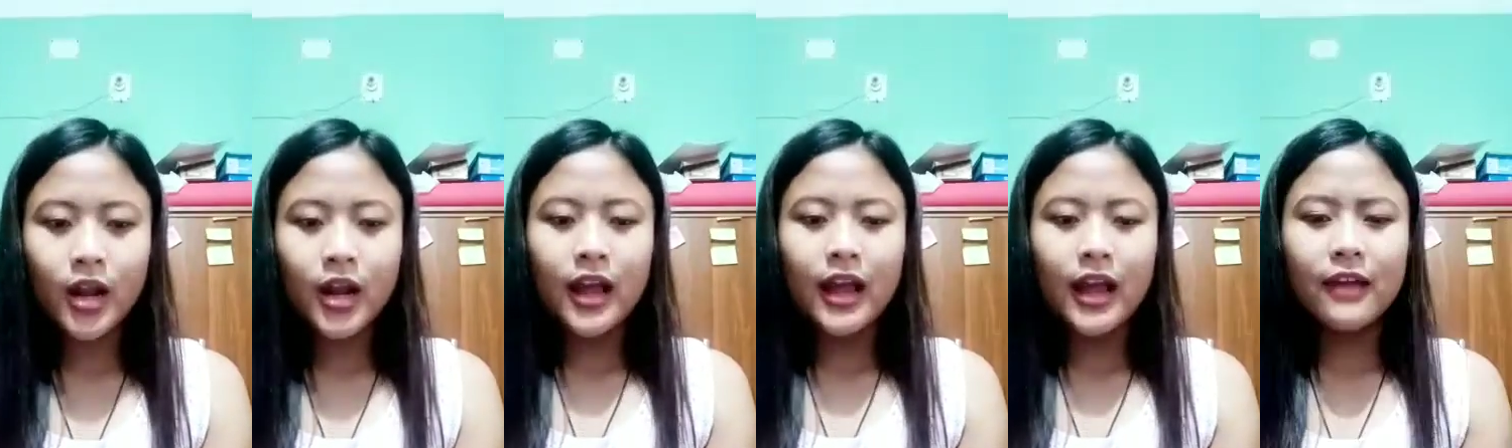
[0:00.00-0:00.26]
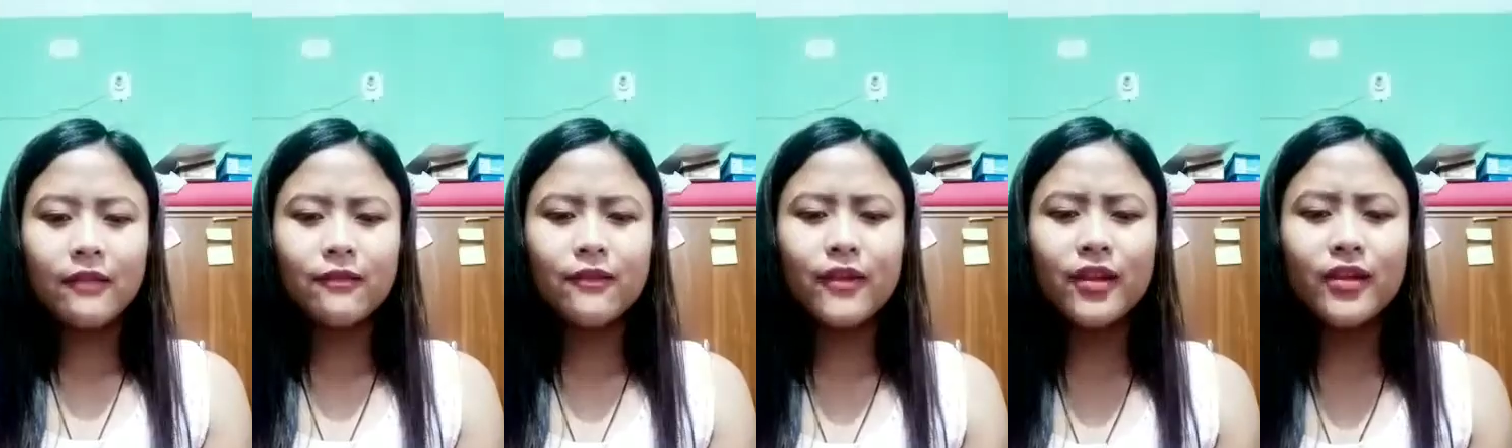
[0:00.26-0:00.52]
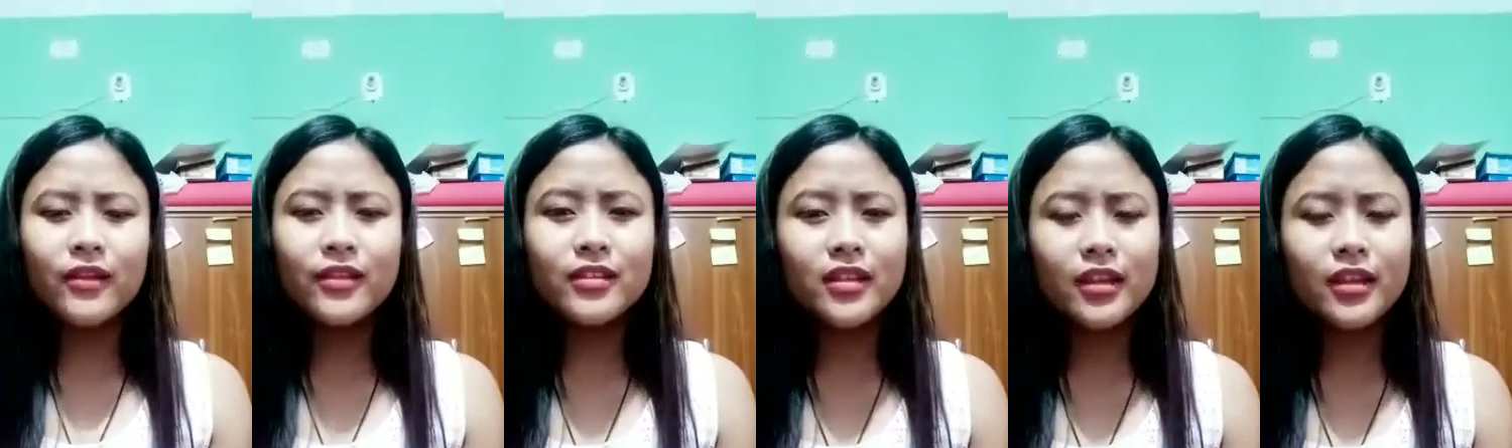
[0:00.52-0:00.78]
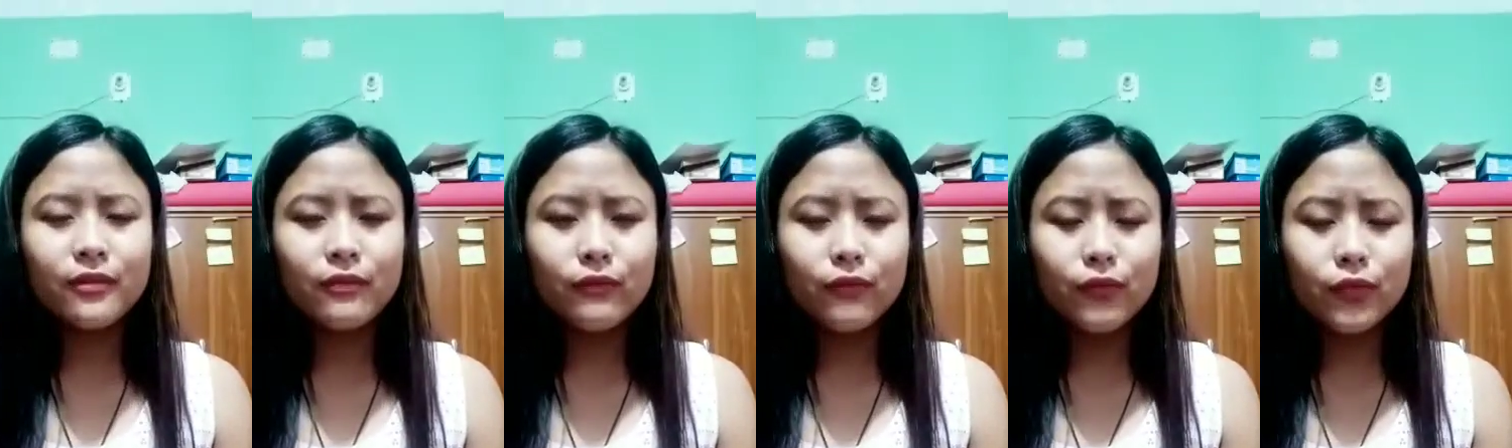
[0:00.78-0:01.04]
I'm very
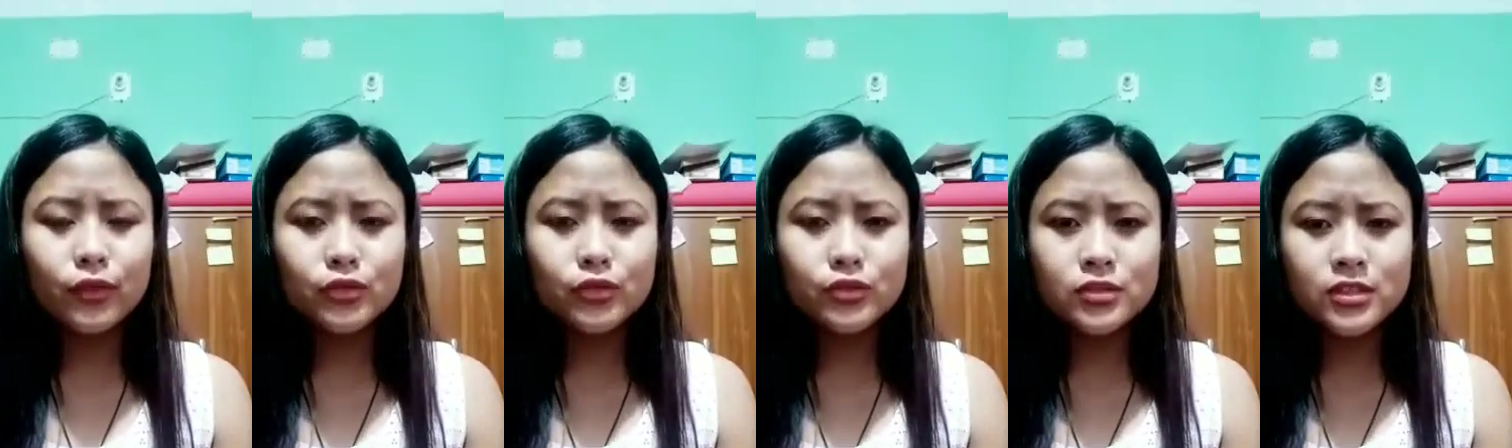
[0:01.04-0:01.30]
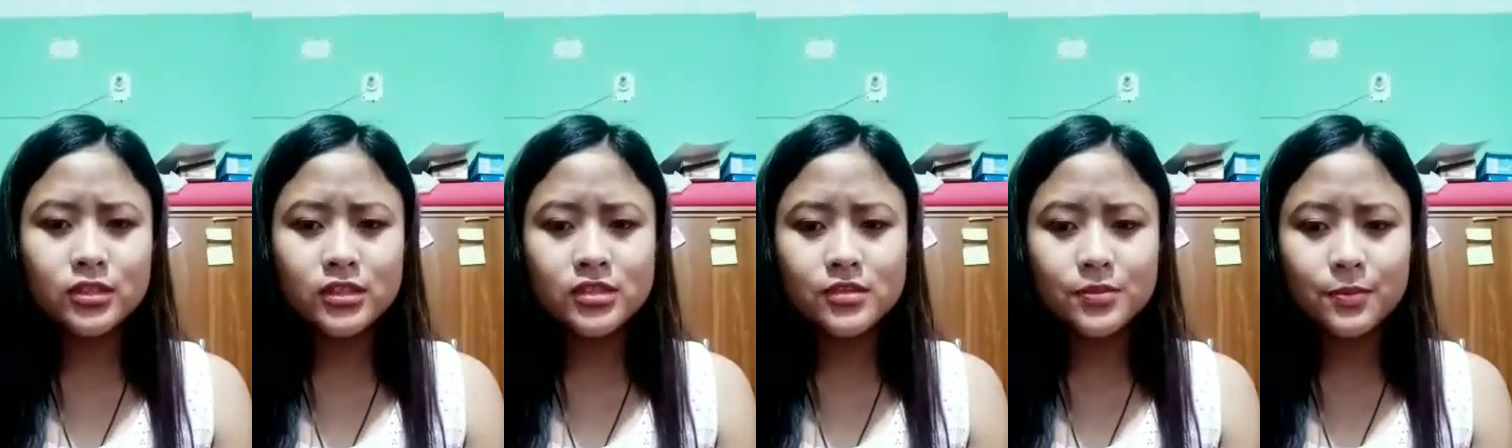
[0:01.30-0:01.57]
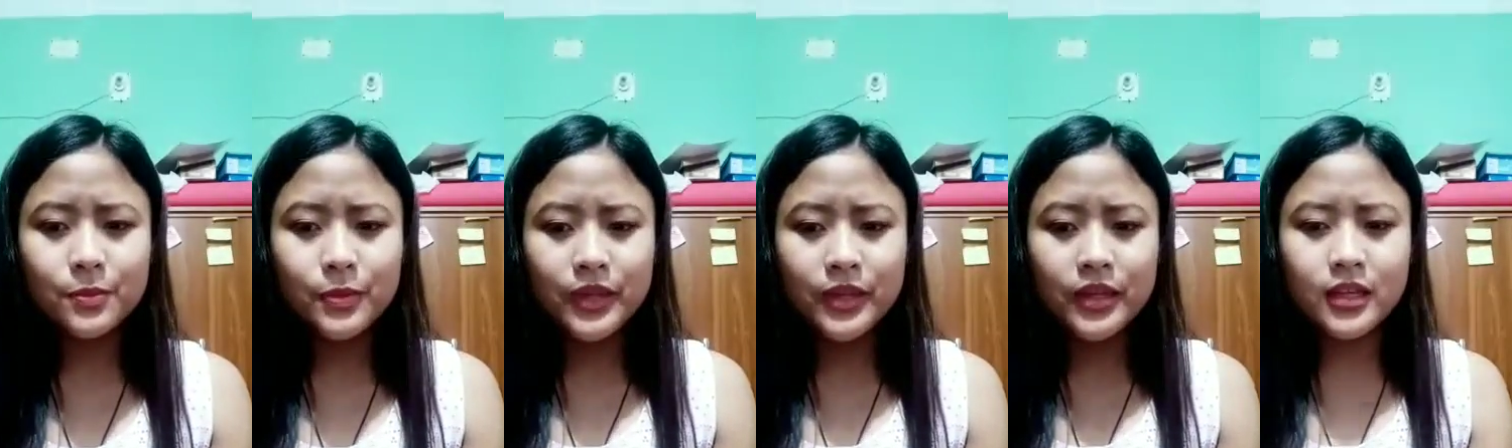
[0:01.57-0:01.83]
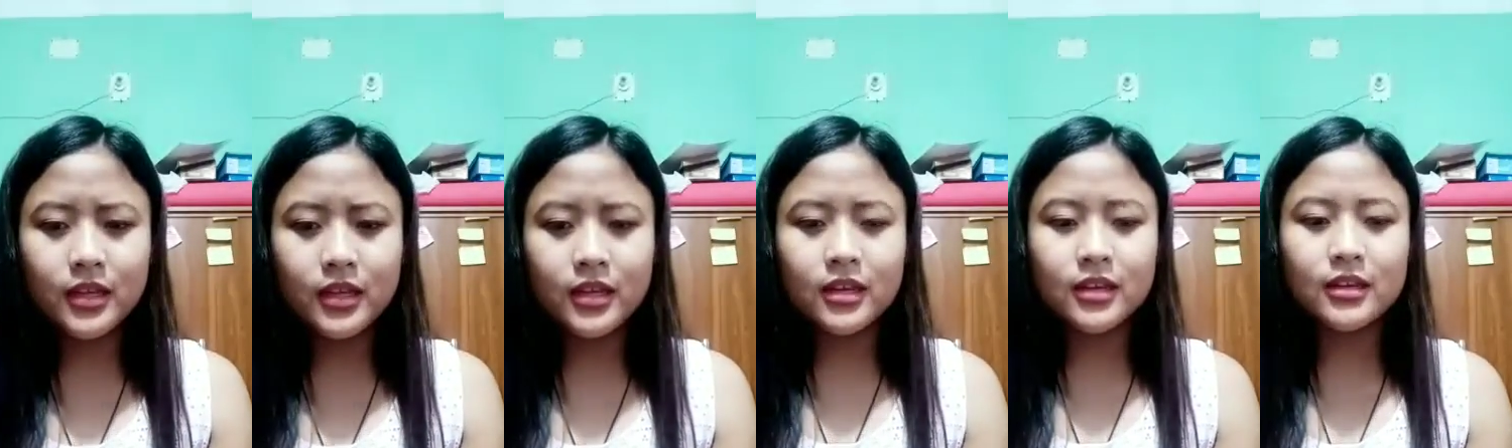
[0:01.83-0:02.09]
thankful to Just
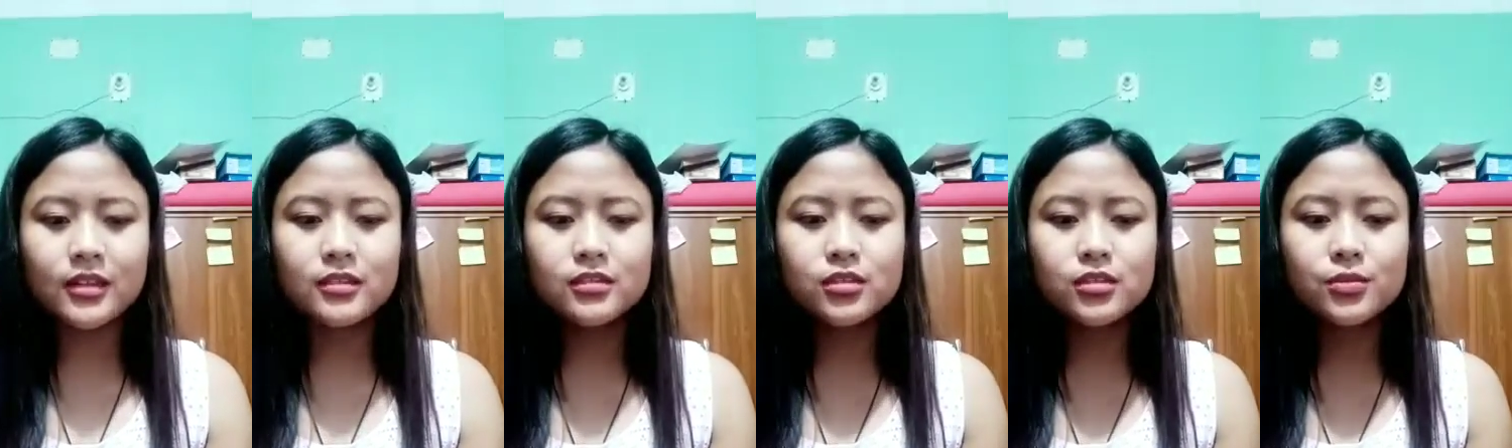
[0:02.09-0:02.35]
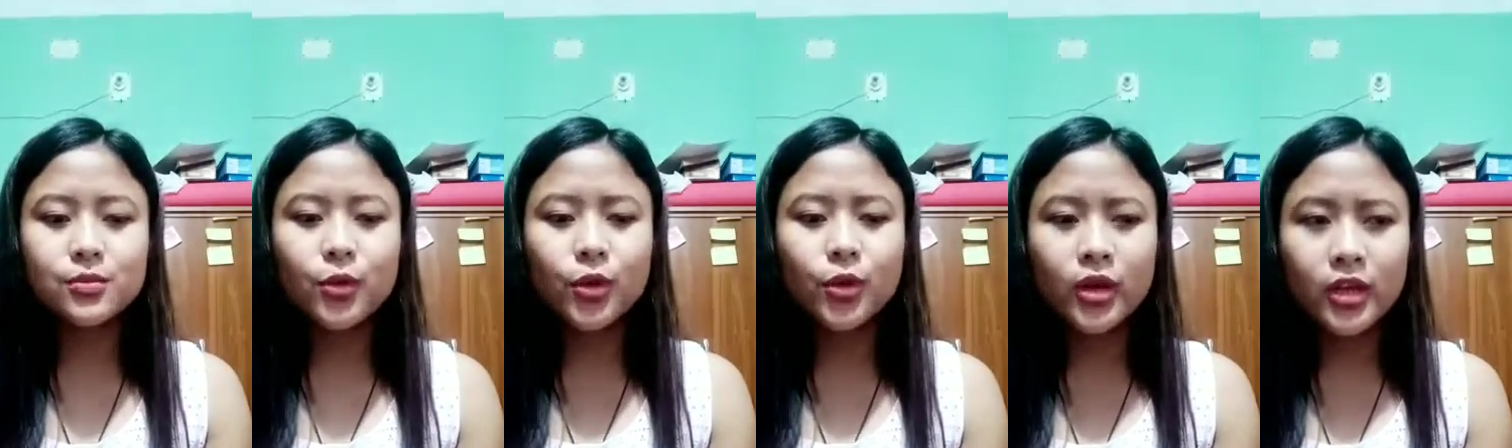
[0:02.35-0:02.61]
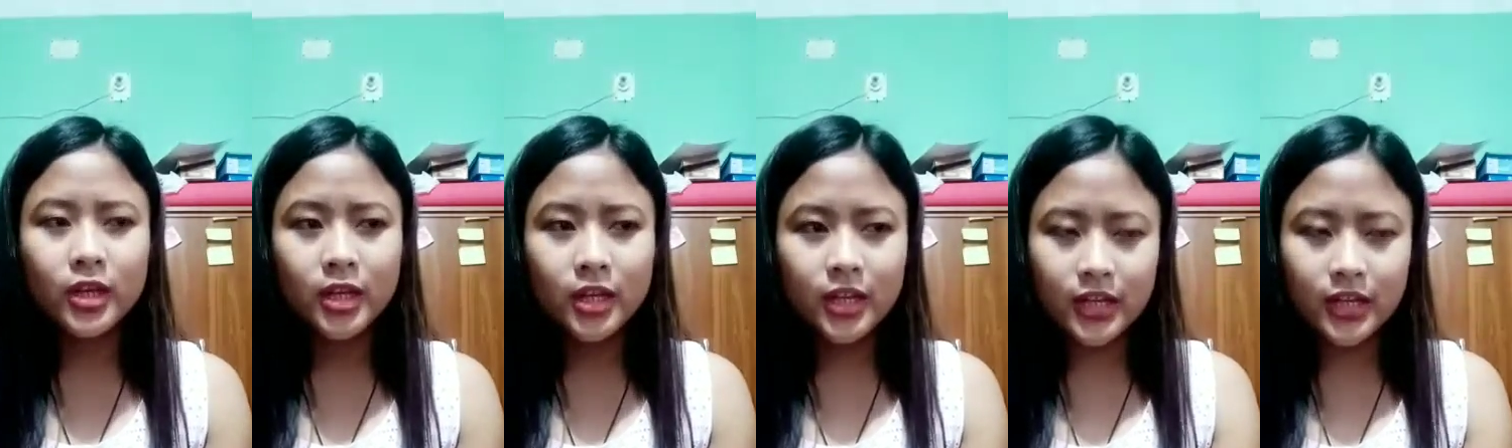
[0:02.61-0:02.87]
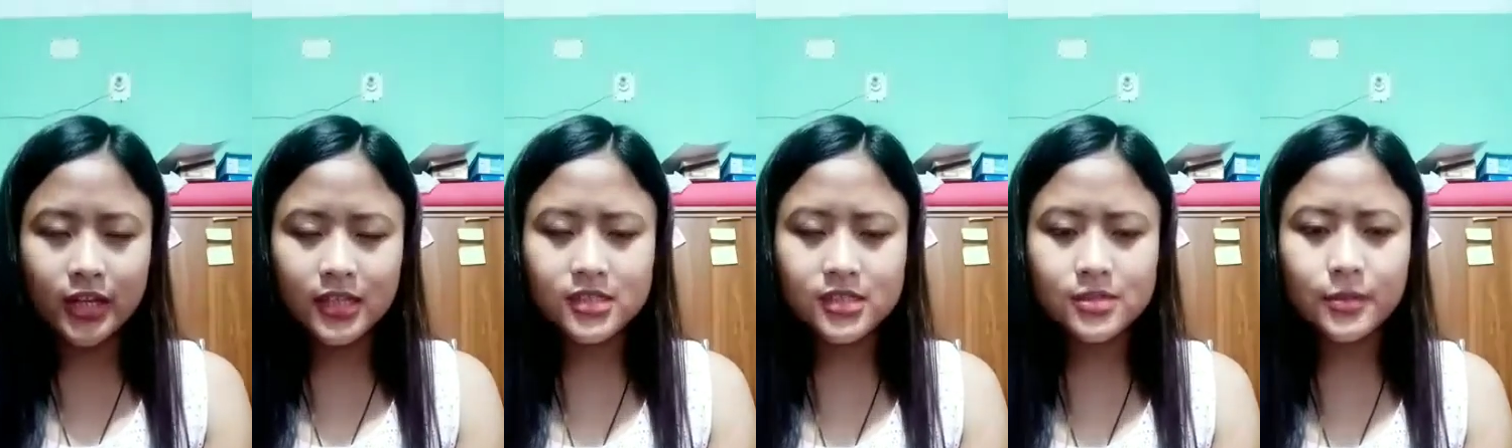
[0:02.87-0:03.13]
Speak Spoken
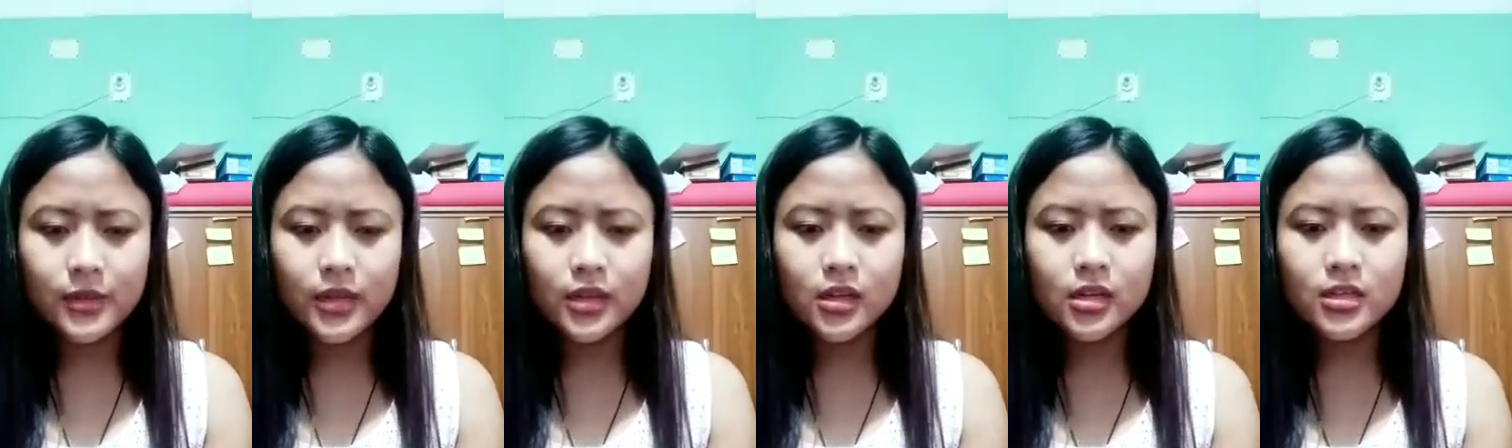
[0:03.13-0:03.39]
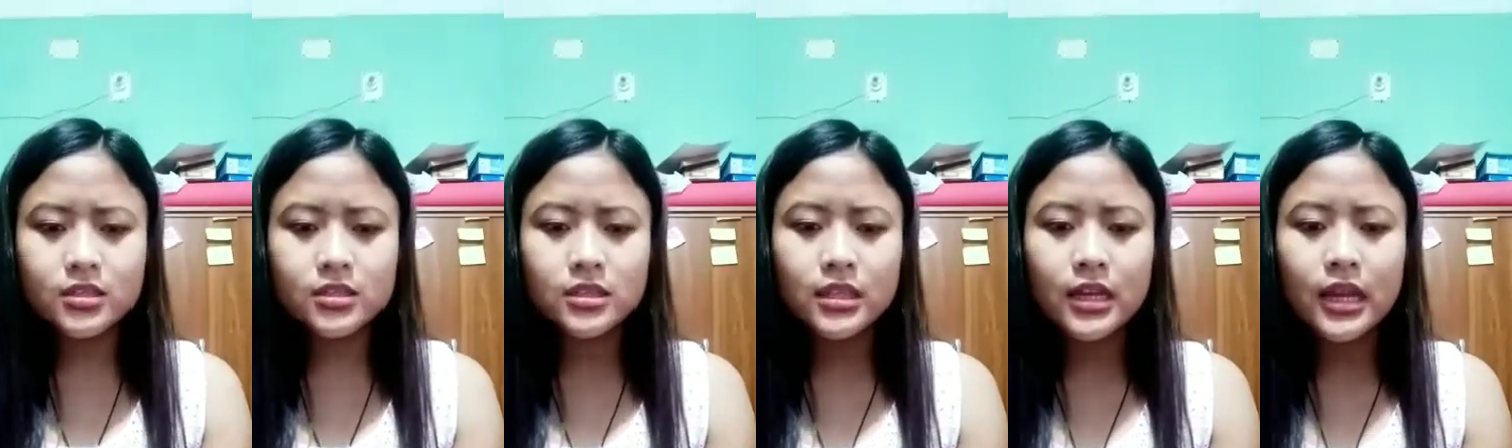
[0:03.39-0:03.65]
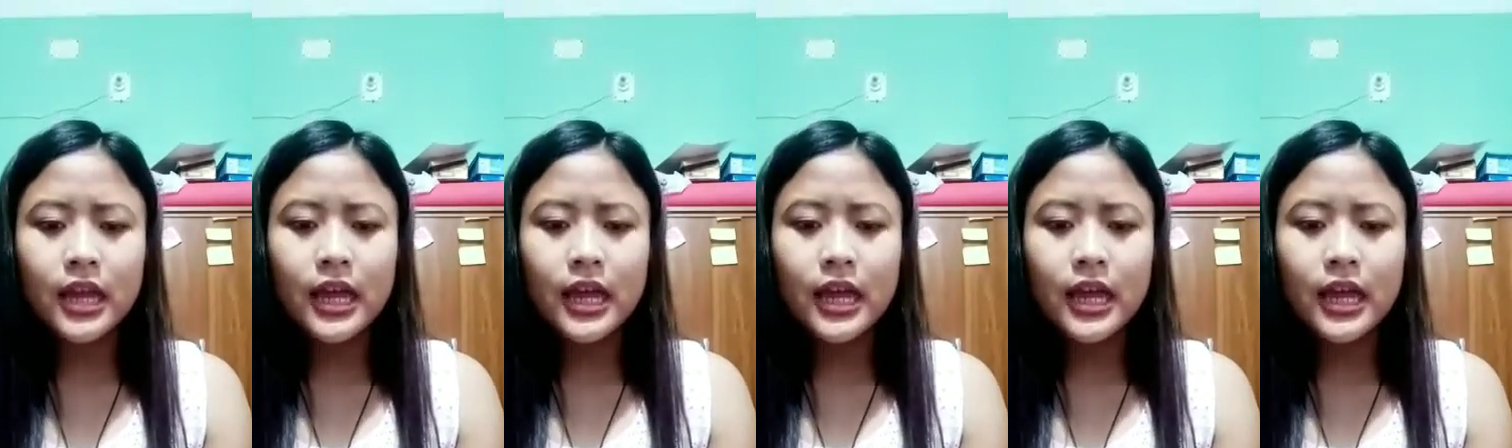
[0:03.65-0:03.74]
English because